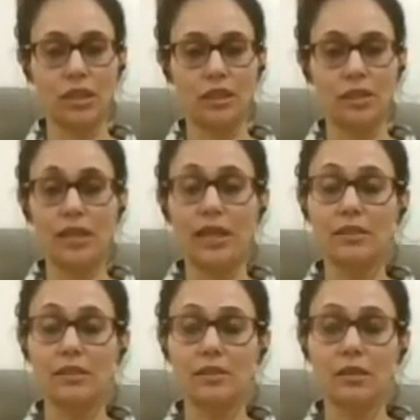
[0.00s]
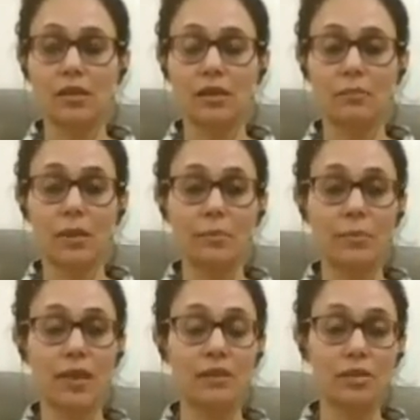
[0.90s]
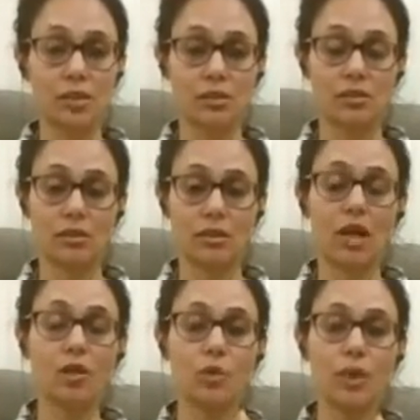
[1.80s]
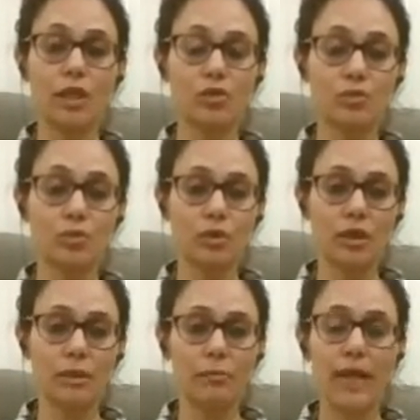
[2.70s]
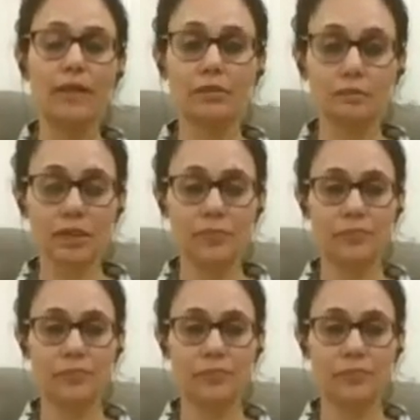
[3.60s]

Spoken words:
that my parents are going to abandon me.